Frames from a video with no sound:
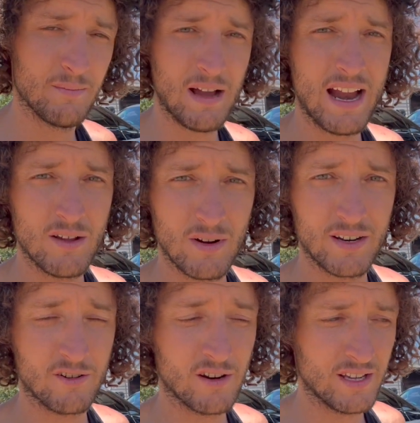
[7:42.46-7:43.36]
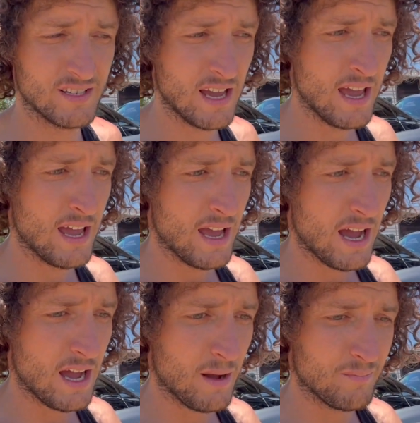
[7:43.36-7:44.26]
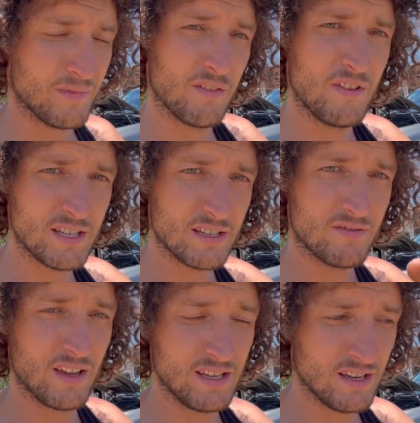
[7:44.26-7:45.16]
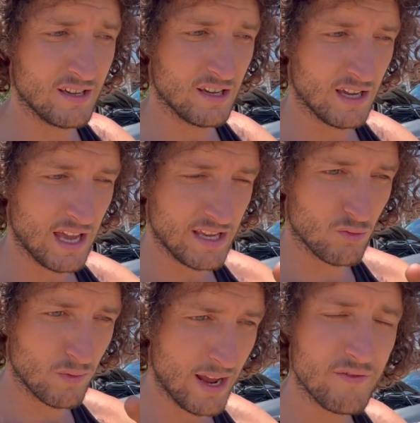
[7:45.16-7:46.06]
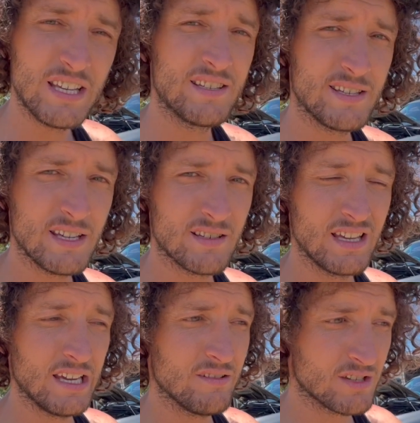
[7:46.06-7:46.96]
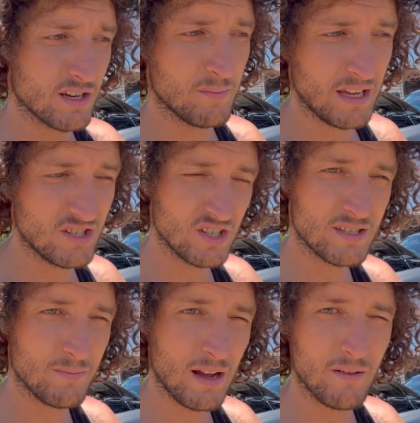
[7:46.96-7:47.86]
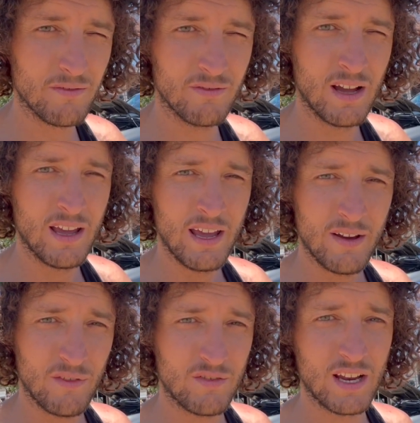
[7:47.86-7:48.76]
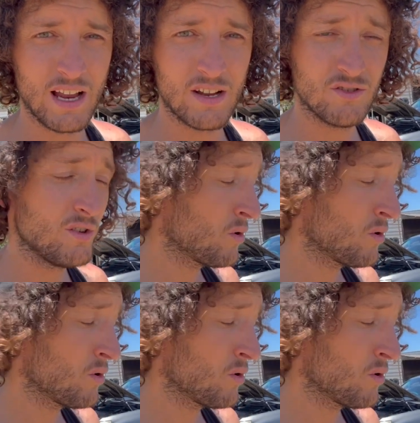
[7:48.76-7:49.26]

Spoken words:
81 degrees. Your viscous, your revs in 6th gear is going to be just above 1500